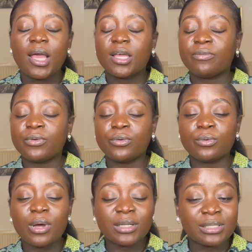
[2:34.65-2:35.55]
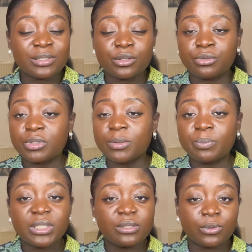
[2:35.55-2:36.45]
If you disagree,
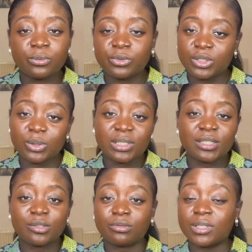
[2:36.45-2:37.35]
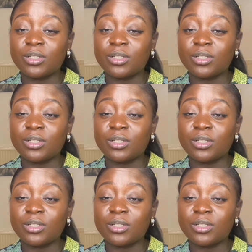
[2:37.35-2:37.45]
please feel free to disagree.